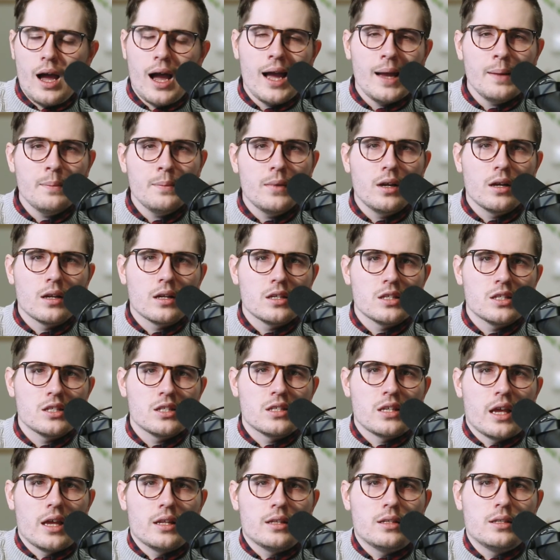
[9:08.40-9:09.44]
I'm gonna
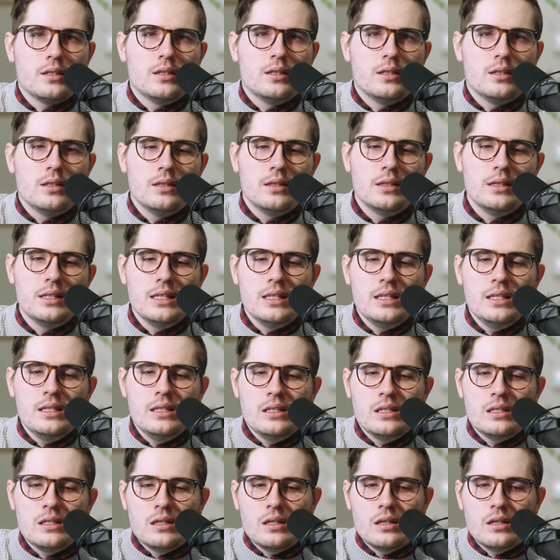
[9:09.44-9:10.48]
set
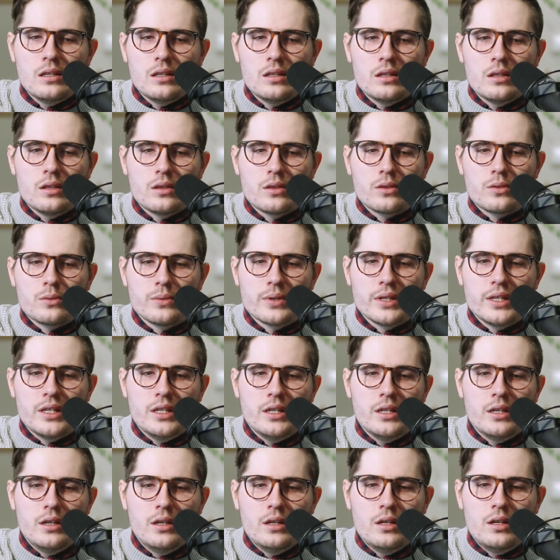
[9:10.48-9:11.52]
these
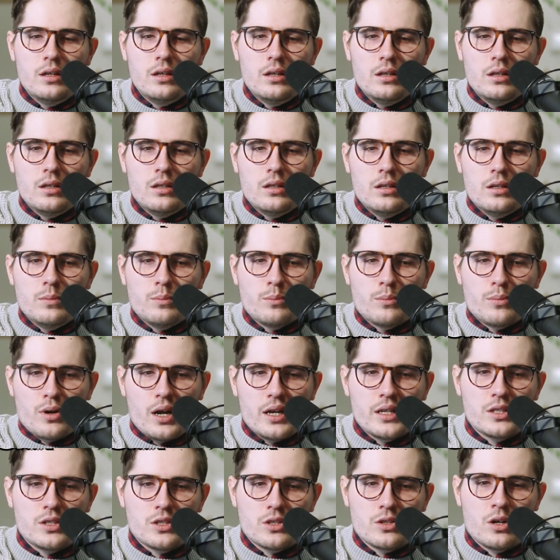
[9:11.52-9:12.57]
3
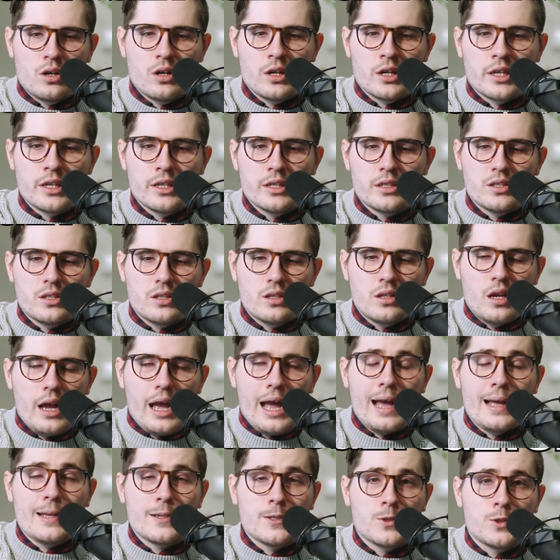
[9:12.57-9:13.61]
price targets
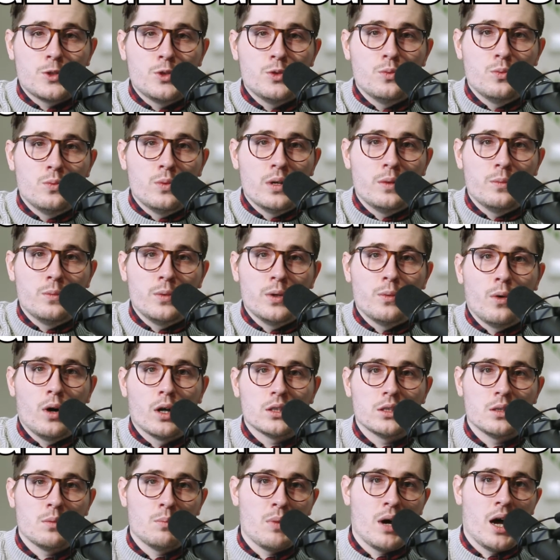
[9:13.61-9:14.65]
as to when we
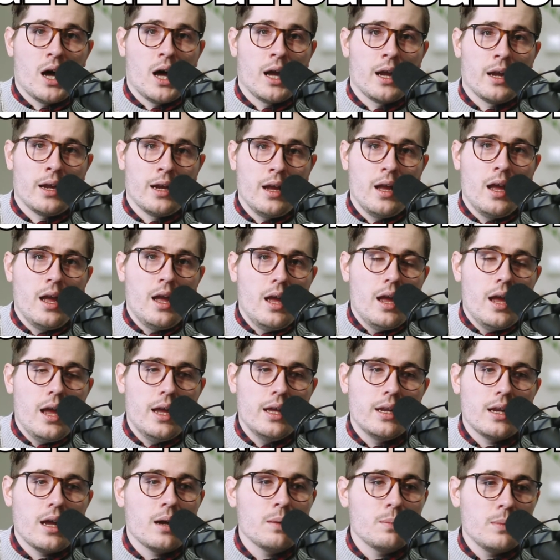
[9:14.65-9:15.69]
want to buy,
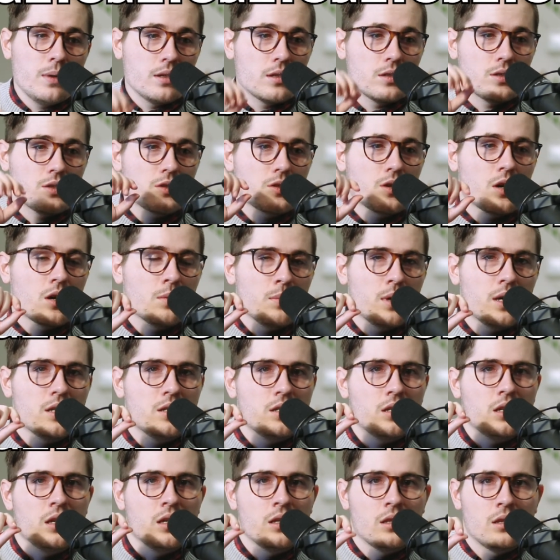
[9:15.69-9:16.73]
and I'm gonna start by
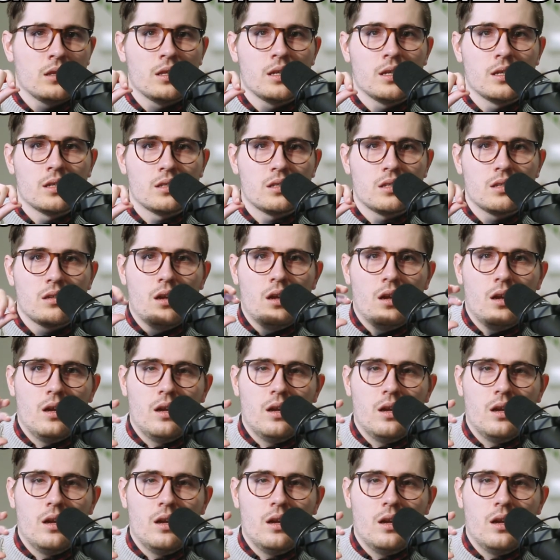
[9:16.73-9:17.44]
saying this: